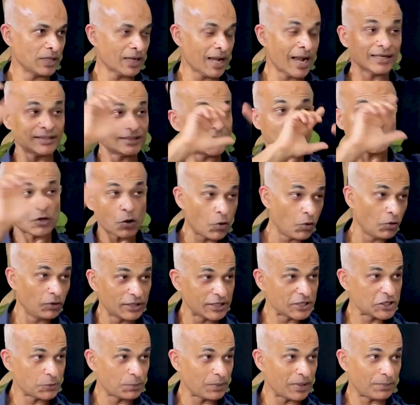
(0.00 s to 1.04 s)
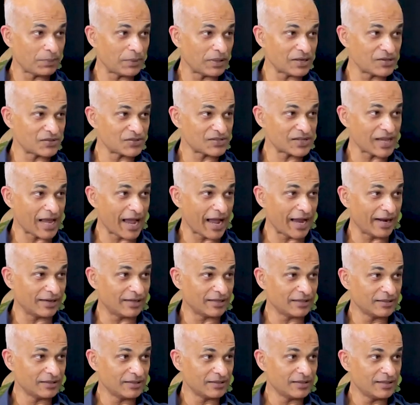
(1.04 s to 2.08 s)
and that all rich people are
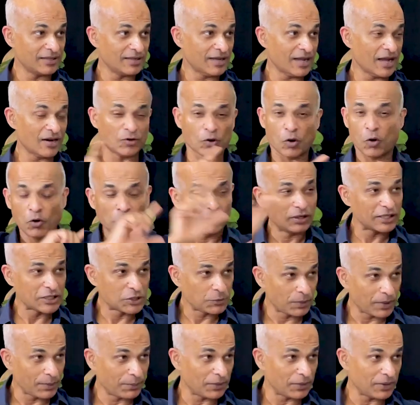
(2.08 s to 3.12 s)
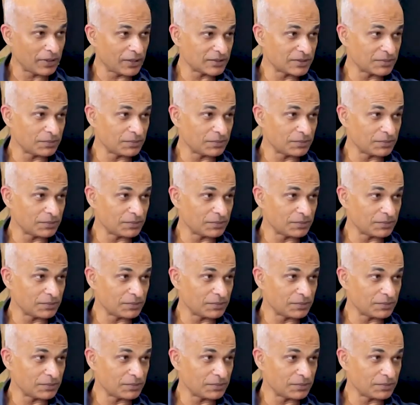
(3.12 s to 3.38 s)
sad and all rich people are